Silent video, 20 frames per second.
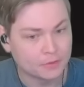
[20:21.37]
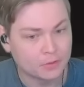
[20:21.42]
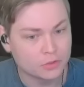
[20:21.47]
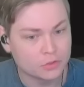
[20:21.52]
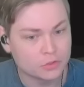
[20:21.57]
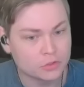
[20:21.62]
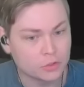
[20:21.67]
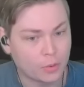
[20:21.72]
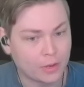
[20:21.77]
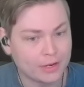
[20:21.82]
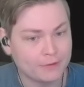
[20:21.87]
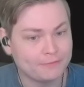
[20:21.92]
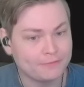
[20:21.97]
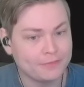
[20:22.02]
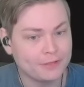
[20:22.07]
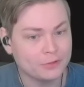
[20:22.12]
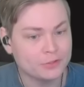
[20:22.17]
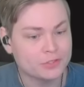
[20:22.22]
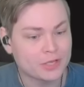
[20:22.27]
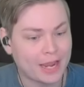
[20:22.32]
So if
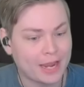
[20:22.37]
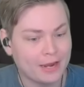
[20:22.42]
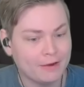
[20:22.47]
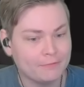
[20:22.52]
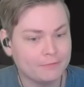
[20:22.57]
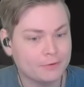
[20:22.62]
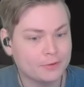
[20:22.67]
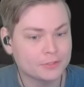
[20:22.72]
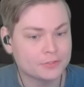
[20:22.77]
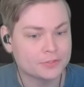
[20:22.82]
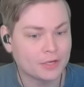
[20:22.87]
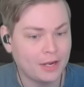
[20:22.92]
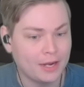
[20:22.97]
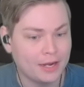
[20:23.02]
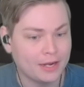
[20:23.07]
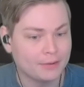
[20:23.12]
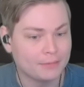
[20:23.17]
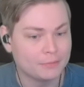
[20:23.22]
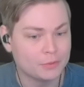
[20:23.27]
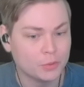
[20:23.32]
there's ever a
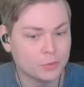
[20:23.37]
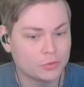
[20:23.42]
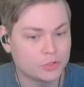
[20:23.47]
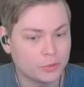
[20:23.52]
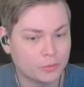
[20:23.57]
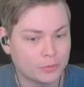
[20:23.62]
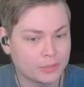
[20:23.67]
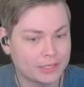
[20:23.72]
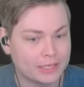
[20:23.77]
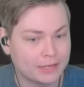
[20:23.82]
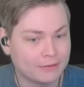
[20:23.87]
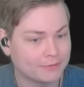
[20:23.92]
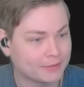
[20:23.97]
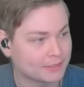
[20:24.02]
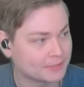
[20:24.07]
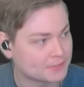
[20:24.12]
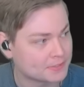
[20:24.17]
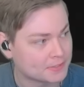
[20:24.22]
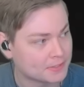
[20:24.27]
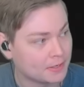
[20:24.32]
time you don't give
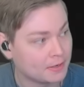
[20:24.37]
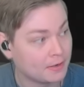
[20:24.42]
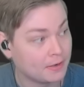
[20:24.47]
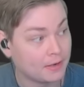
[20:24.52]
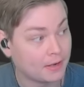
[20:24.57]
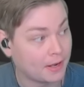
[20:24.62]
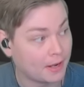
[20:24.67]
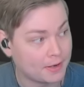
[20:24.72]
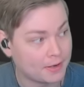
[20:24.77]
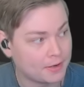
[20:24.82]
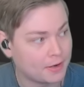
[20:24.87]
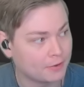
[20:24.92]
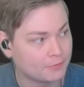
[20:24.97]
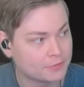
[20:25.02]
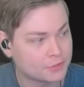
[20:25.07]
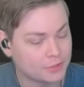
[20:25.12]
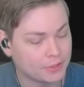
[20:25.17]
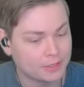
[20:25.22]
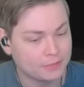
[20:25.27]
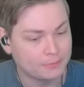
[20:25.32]
it enough
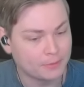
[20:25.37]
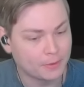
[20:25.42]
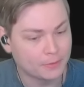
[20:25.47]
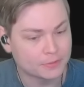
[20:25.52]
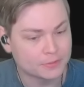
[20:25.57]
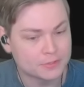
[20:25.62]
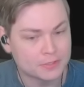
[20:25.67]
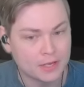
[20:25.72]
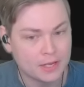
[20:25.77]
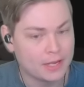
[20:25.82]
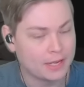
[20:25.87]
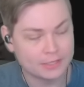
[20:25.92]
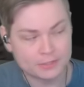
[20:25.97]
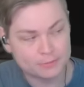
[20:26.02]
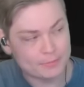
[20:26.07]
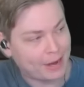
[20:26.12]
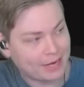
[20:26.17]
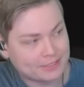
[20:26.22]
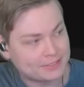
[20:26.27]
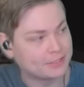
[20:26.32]
strength bonus, its
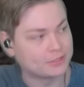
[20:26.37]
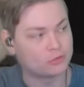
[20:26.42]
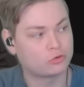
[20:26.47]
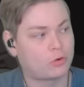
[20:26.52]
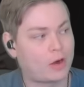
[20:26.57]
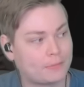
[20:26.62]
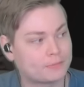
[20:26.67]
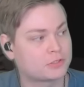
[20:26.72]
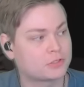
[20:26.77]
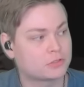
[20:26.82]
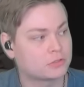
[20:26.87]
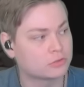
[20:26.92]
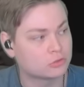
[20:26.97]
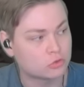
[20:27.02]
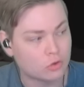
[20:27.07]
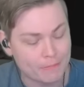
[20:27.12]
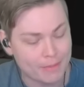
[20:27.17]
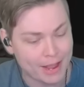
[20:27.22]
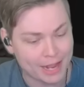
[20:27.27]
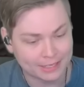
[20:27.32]
max hit drops
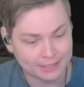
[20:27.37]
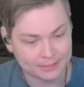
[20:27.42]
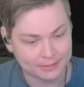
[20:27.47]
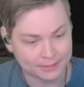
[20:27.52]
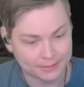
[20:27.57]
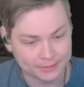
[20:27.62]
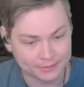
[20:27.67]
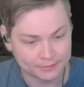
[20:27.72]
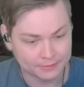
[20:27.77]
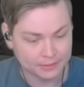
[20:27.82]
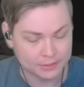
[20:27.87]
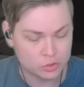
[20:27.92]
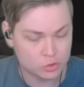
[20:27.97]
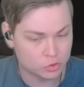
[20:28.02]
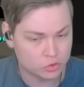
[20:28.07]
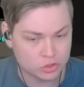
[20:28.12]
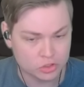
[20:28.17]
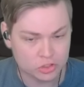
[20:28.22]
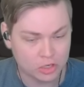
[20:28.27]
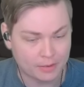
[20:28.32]
dramatically. Like, you'll
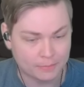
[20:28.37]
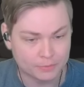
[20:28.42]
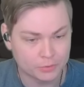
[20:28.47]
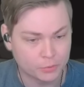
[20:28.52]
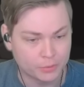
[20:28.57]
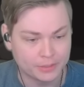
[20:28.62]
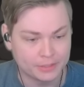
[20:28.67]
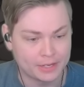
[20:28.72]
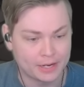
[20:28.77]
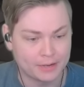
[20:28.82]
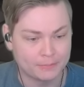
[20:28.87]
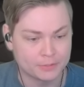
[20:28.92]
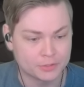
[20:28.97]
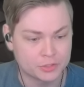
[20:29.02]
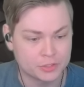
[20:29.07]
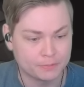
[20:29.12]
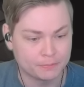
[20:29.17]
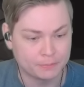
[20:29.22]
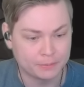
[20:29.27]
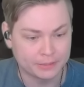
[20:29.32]
stop doing damage
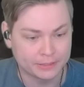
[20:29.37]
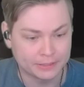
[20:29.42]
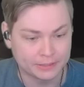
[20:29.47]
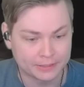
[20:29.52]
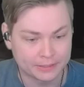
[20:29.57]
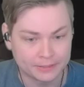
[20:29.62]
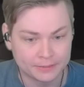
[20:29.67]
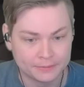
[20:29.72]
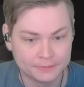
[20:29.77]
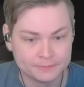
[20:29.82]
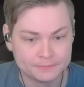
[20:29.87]
completely.